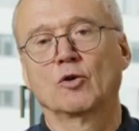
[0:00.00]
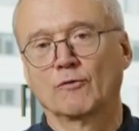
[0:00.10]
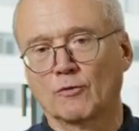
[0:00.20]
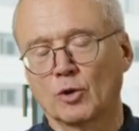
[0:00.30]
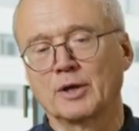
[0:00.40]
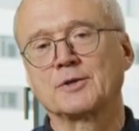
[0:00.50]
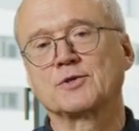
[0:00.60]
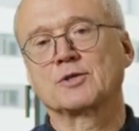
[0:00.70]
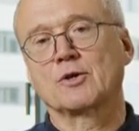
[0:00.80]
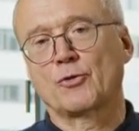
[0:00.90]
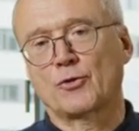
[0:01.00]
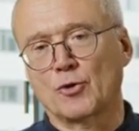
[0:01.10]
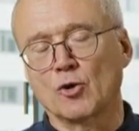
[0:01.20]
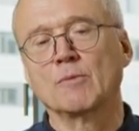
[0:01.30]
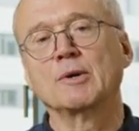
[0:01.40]
Avoids
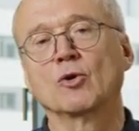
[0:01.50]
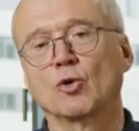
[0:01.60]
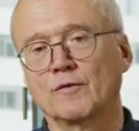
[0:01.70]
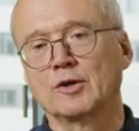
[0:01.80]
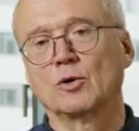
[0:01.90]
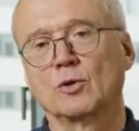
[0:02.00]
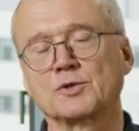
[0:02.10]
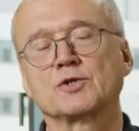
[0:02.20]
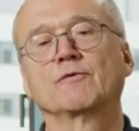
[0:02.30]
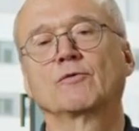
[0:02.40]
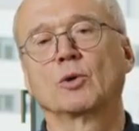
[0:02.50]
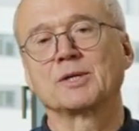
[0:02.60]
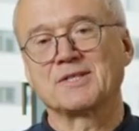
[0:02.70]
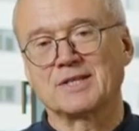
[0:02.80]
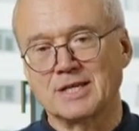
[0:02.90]
thermal overloads,
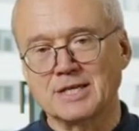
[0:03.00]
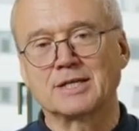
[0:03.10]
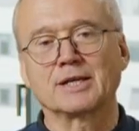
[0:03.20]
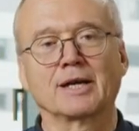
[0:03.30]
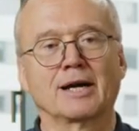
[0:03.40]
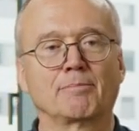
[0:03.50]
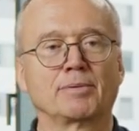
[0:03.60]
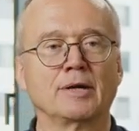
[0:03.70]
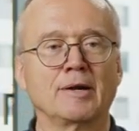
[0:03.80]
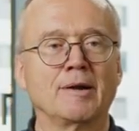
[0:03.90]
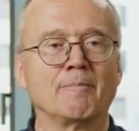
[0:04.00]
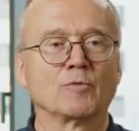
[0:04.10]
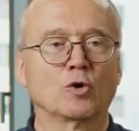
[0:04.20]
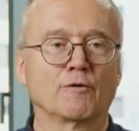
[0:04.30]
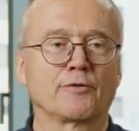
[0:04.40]
avoids heating up
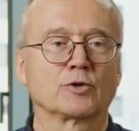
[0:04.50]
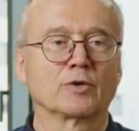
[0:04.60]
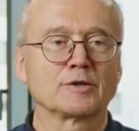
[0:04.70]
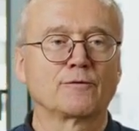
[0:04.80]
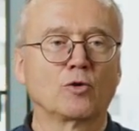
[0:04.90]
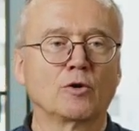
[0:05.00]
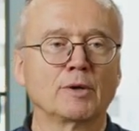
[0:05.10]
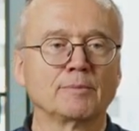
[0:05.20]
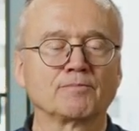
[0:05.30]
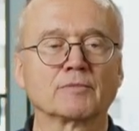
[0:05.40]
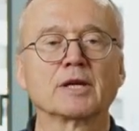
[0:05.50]
of the transformer.